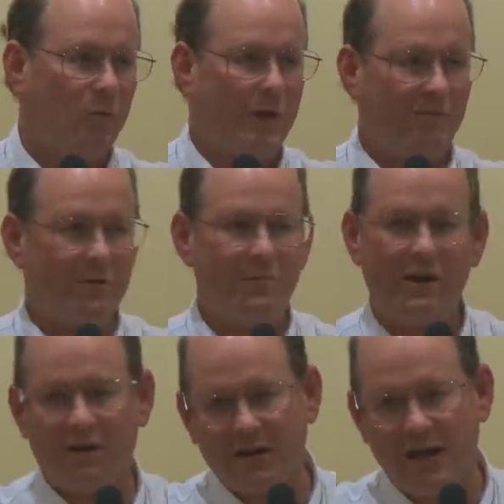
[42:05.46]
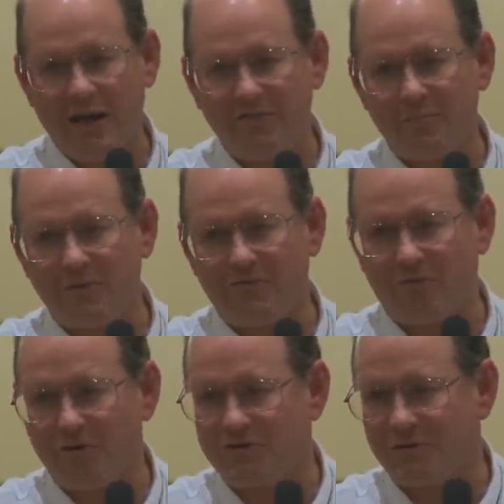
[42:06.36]
We in America haven't been
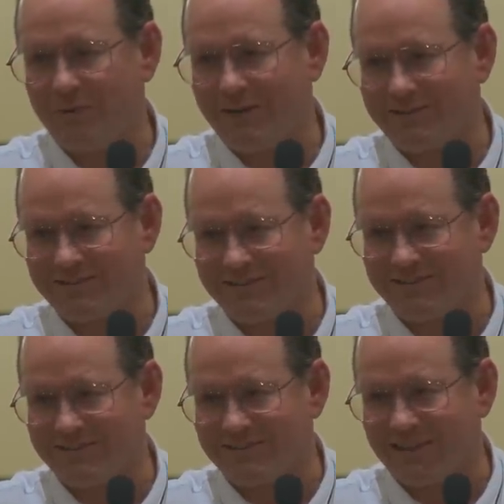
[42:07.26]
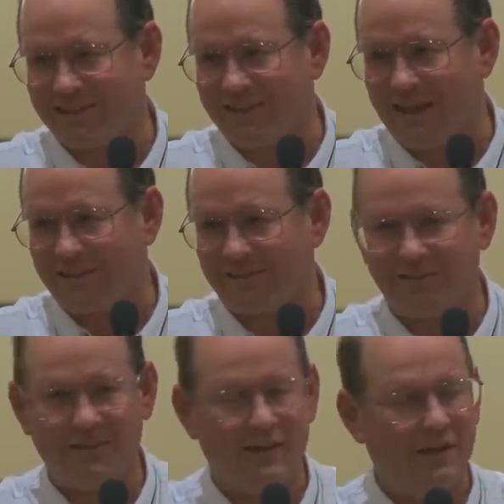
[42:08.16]
forced to make decisions like that.
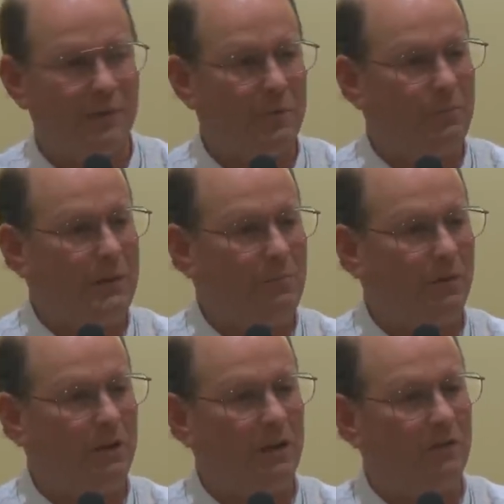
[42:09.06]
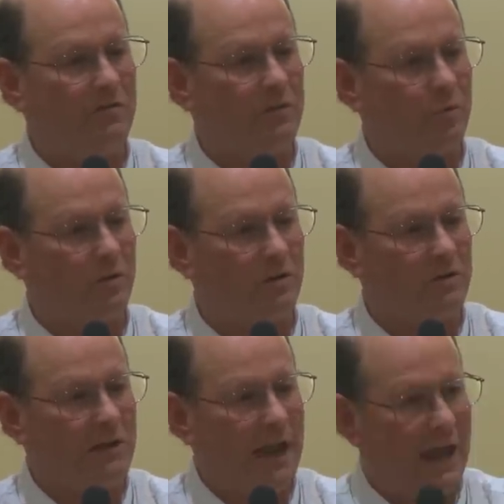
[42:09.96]
But people all over the
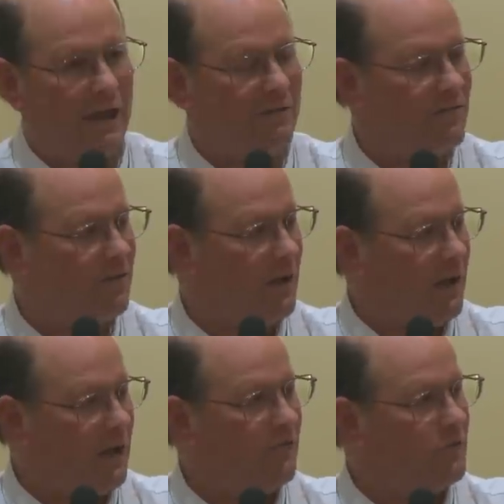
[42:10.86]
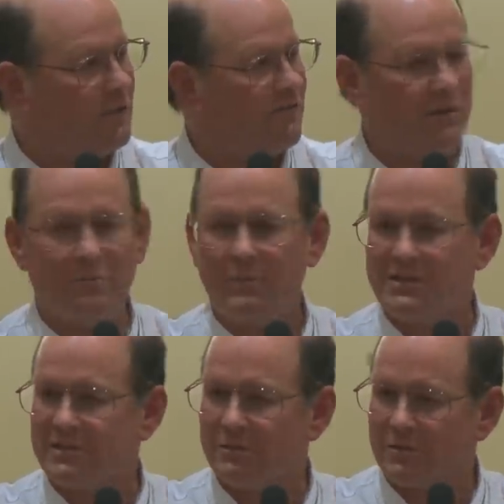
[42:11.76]
world have. If you live in a
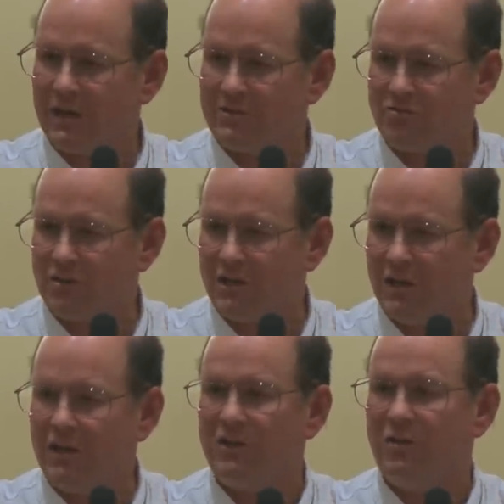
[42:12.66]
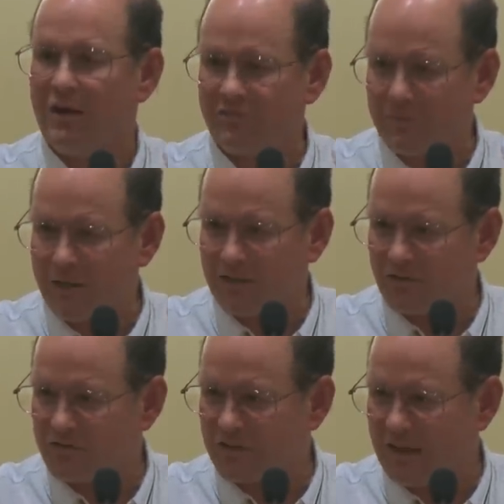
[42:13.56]
Muslim country, you have to make
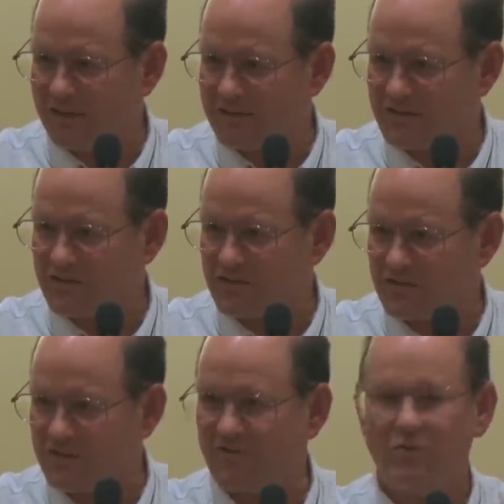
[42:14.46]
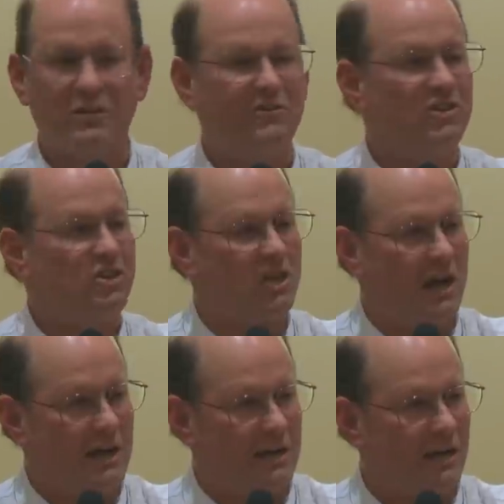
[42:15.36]
those kind of decisions. If you live in
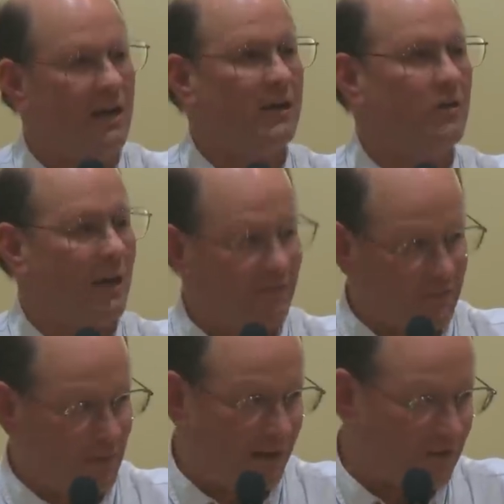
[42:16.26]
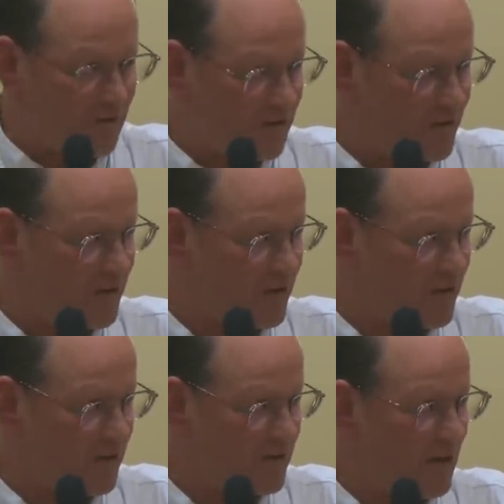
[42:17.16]
China, you have to make those
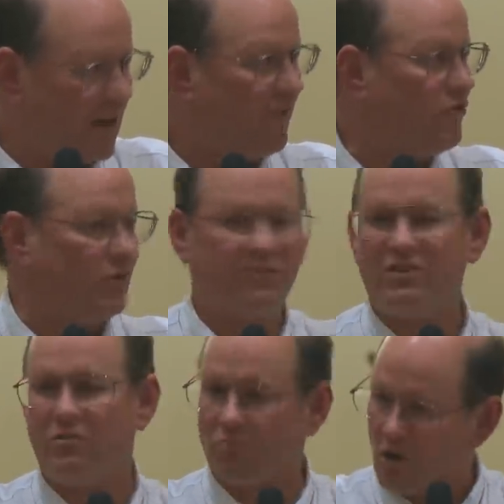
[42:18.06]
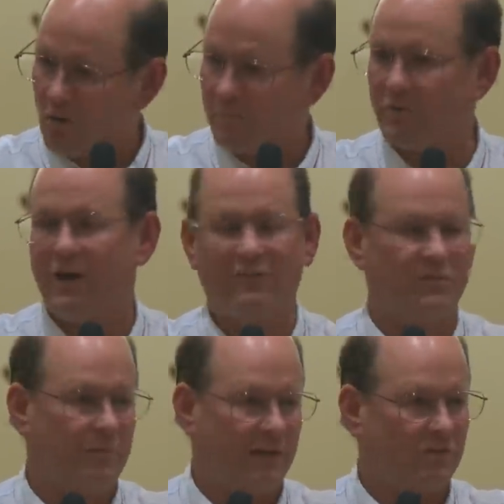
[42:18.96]
decisions. If you lived in Rome, you have
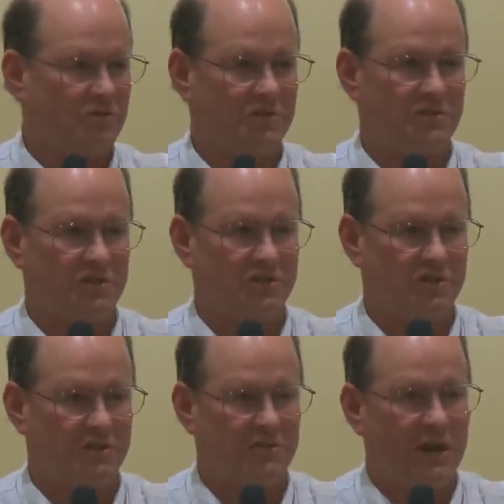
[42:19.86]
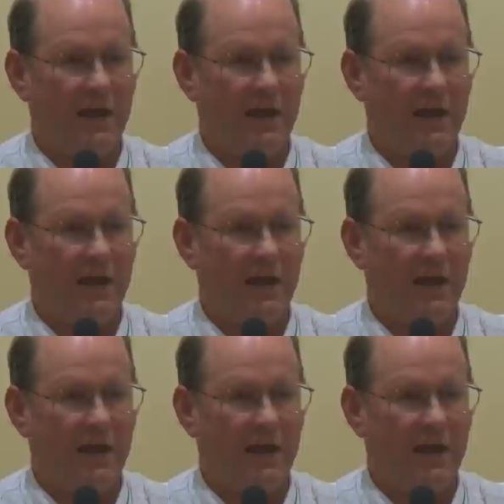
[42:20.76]
to make those decisions.